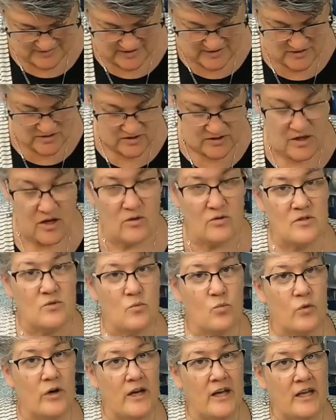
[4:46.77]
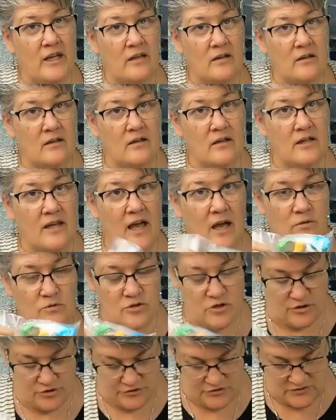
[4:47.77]
These are those ring
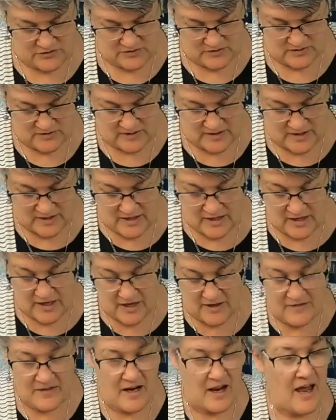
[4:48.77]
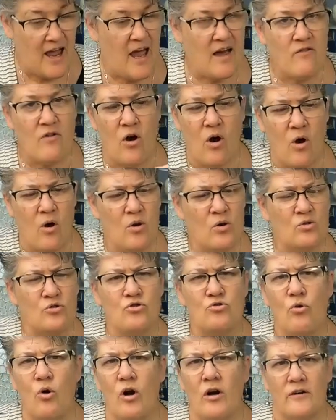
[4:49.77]
counters. And then I have a whole
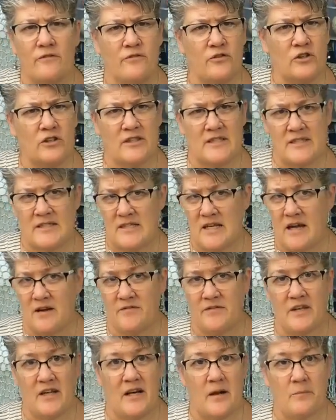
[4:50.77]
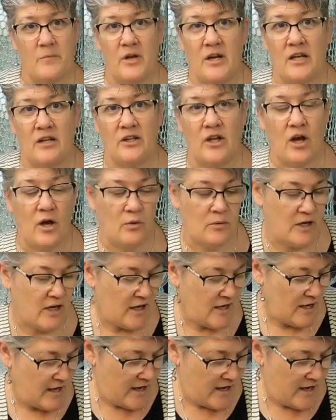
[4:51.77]
drawer full of stuff that I'm going to load.